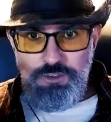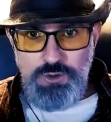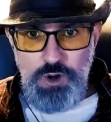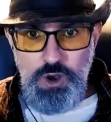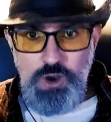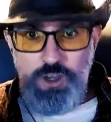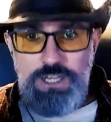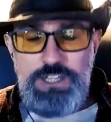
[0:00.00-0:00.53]

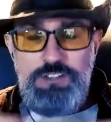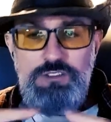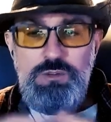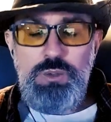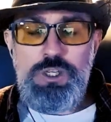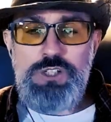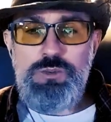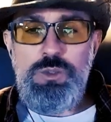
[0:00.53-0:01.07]

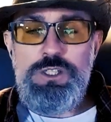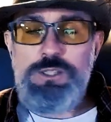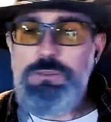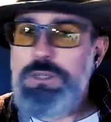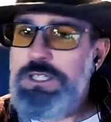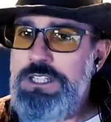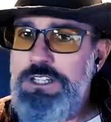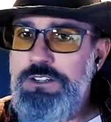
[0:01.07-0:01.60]
drawings, which was
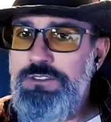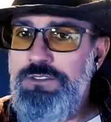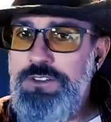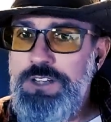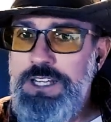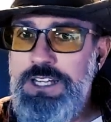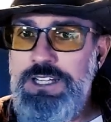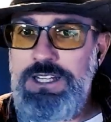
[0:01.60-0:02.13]
a big deal
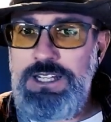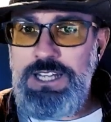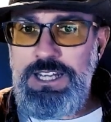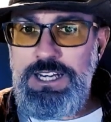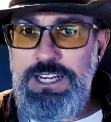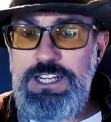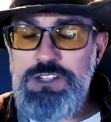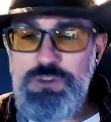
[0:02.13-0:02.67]
for the
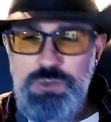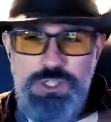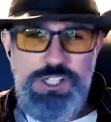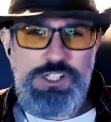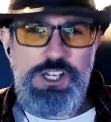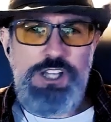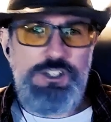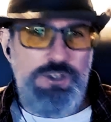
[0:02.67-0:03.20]
Atlanteans,
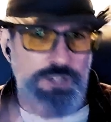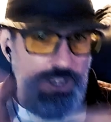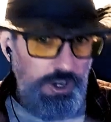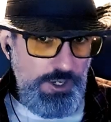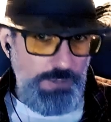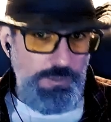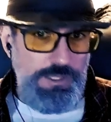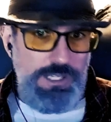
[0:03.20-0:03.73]
which is also the
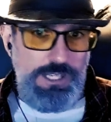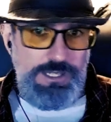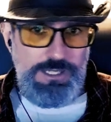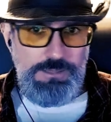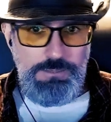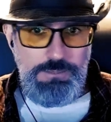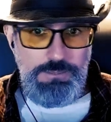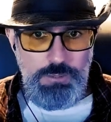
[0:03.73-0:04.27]
argument that
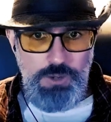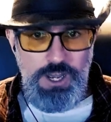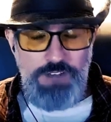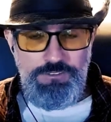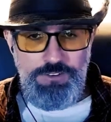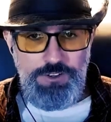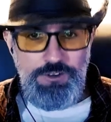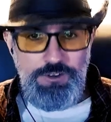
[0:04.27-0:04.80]
the people
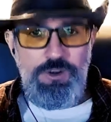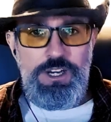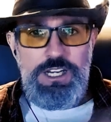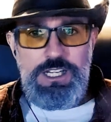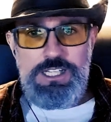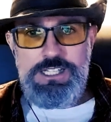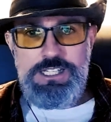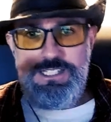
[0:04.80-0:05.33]
have for
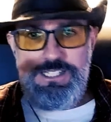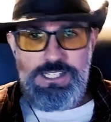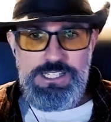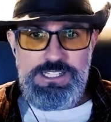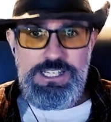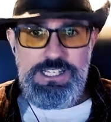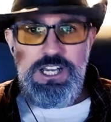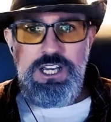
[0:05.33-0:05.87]
Crete, is
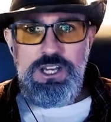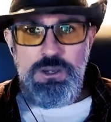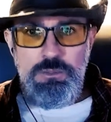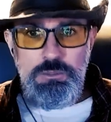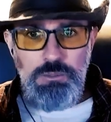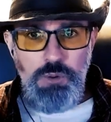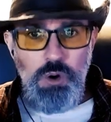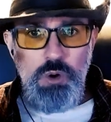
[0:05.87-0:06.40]
this
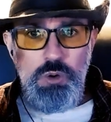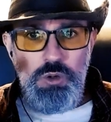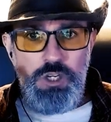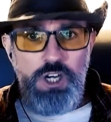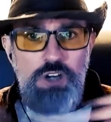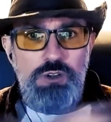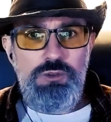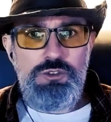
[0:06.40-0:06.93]
bowl
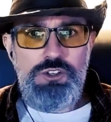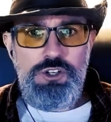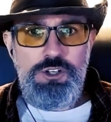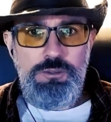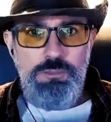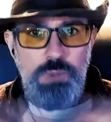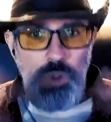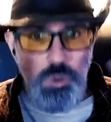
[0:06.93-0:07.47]

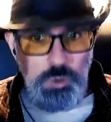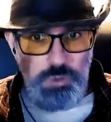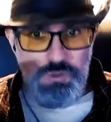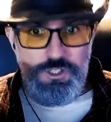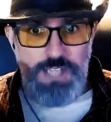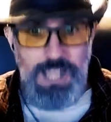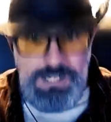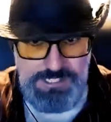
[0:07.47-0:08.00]
culture.
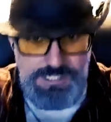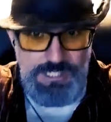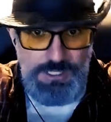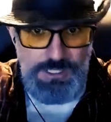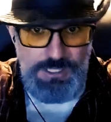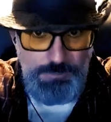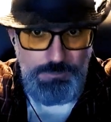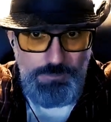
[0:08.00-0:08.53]
Bowls, as
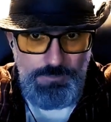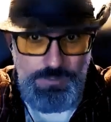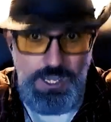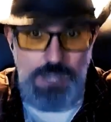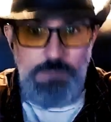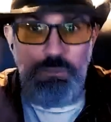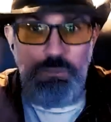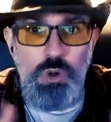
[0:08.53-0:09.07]
in the,
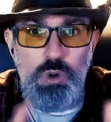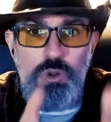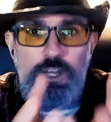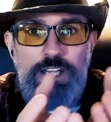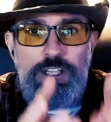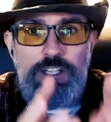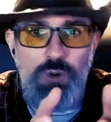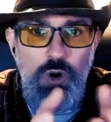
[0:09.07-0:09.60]
not a bowl
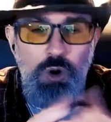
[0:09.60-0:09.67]
like you